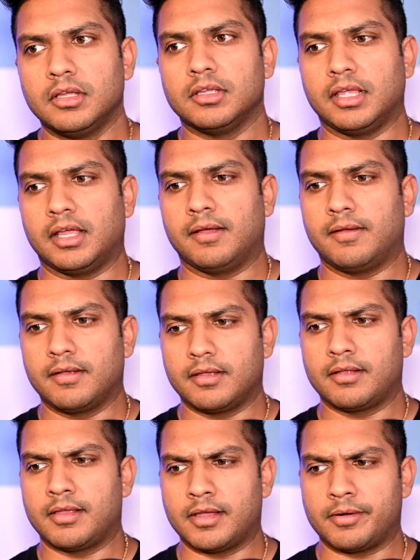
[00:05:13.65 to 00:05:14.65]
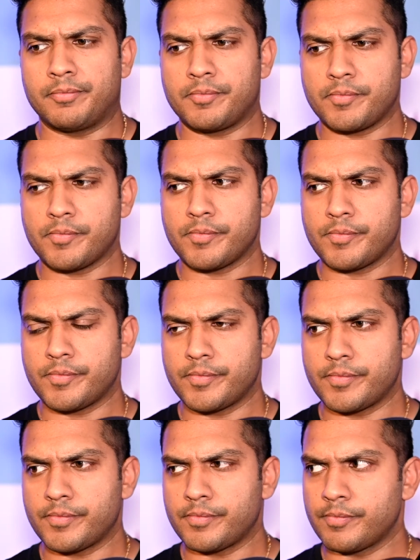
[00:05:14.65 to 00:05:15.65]
Yeah, yeah.
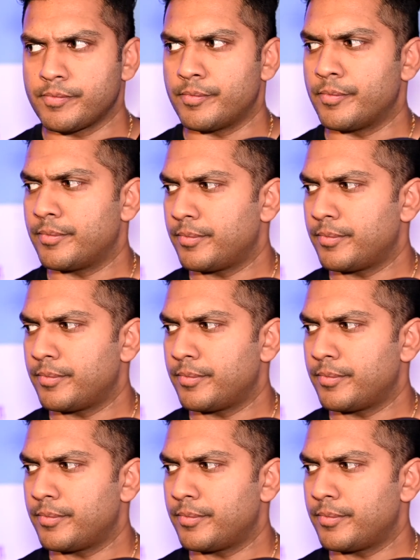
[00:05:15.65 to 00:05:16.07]
Hmm.